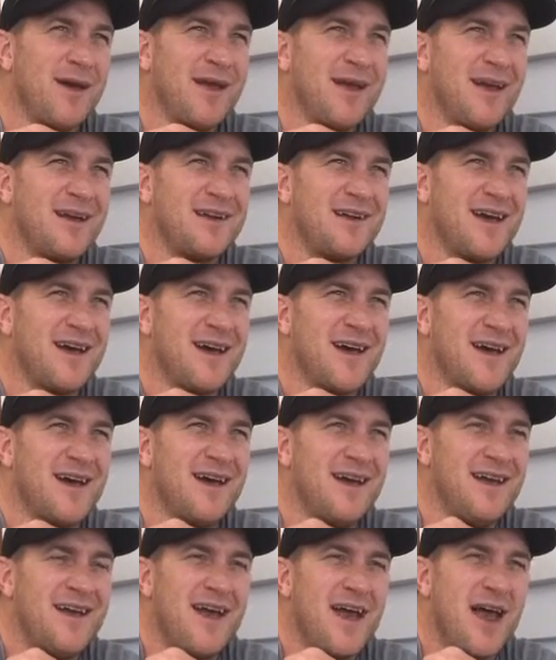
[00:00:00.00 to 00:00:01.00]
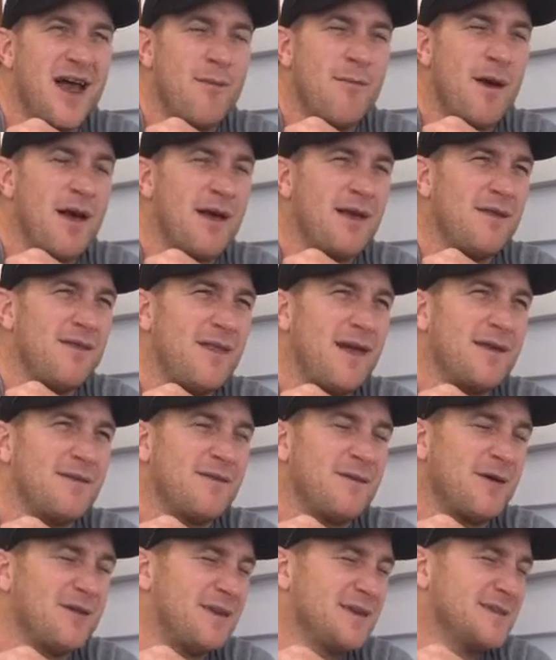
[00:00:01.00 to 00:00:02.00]
wing, and
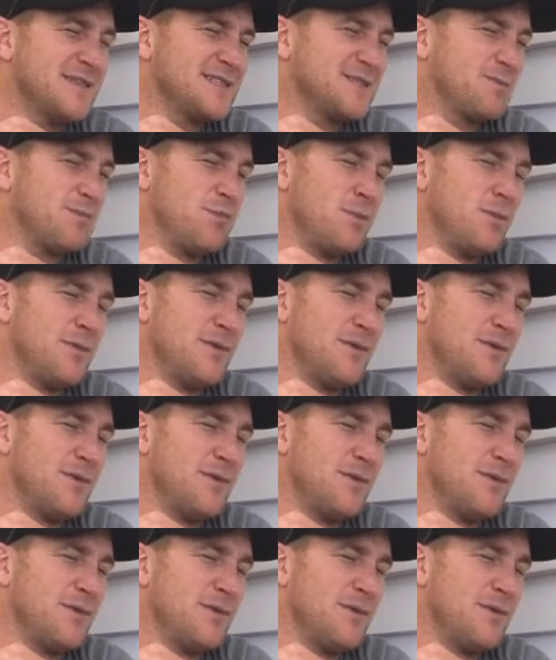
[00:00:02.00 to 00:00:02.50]
they did this